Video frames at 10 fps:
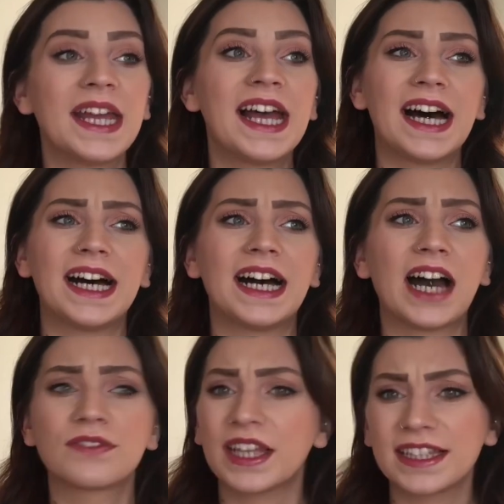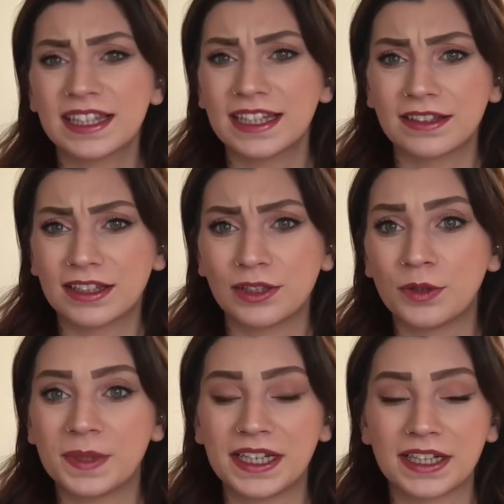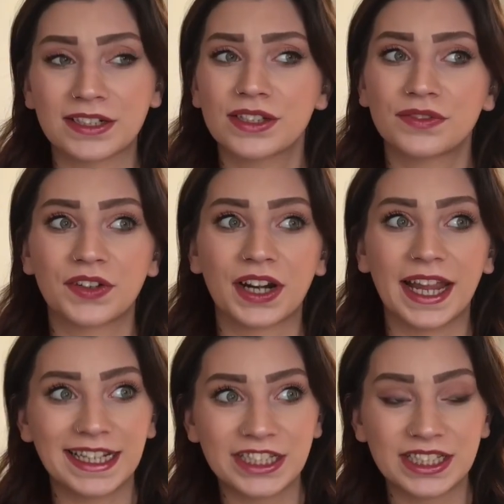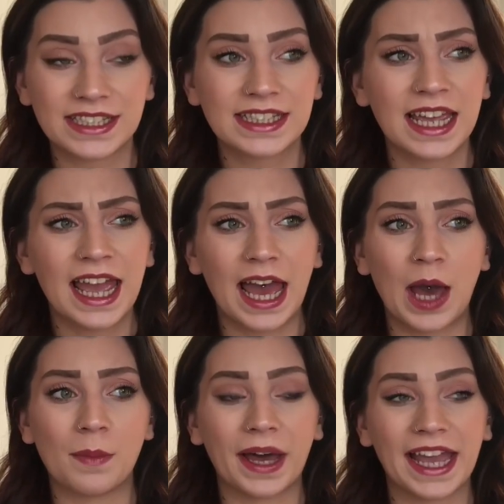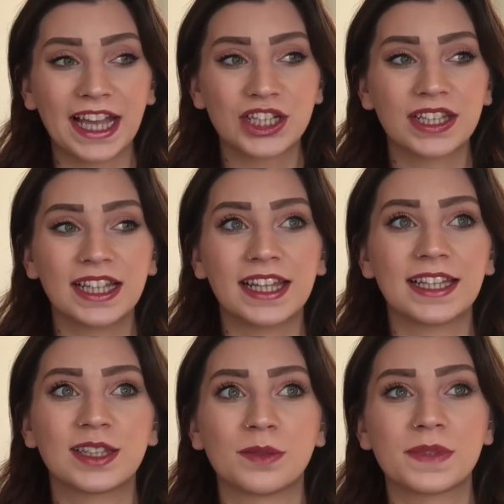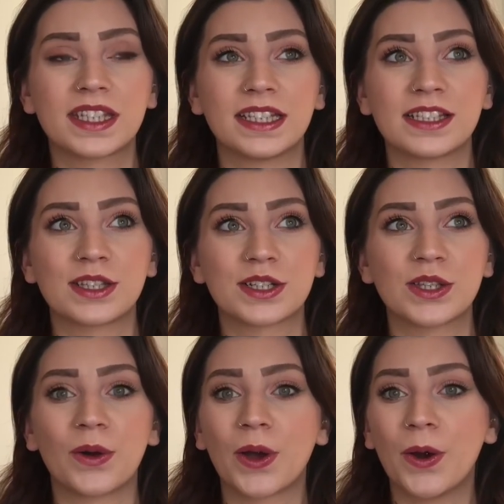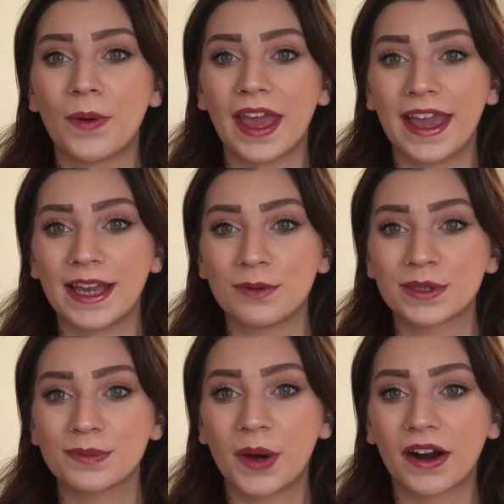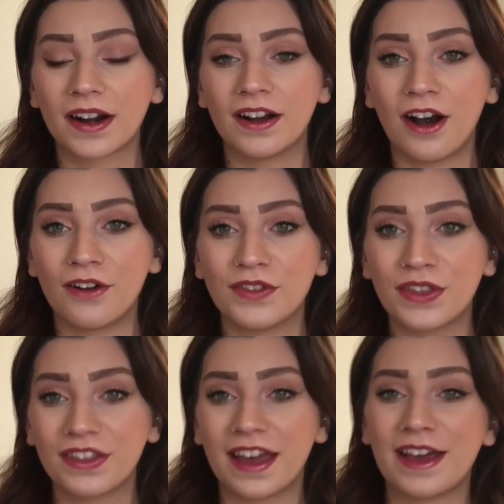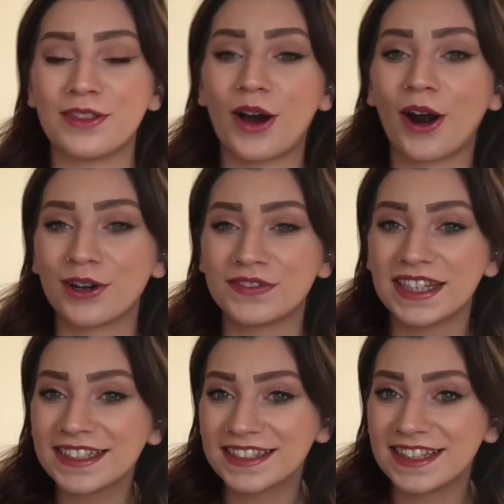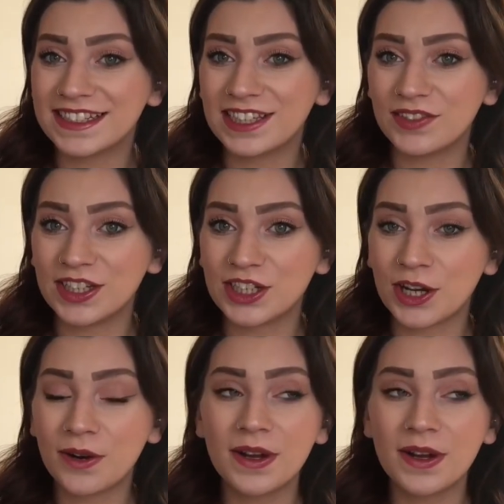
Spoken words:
I've liked the Lumineers for ages. I actually liked them since their song Ho Hey was part of the Heart of Dixie TV show.